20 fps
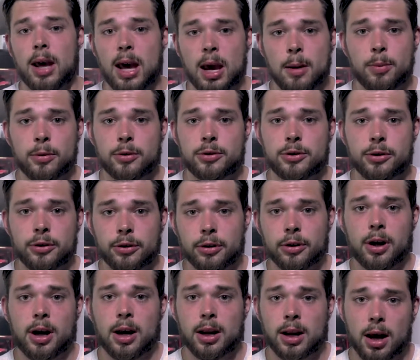
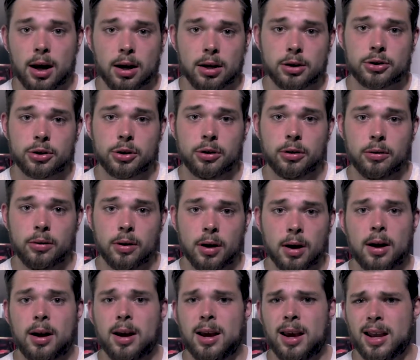aperture and ISO
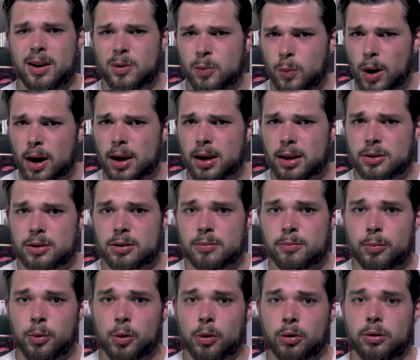and why it's
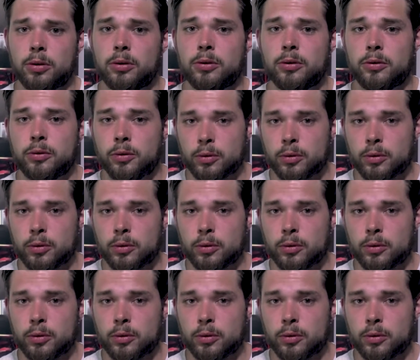important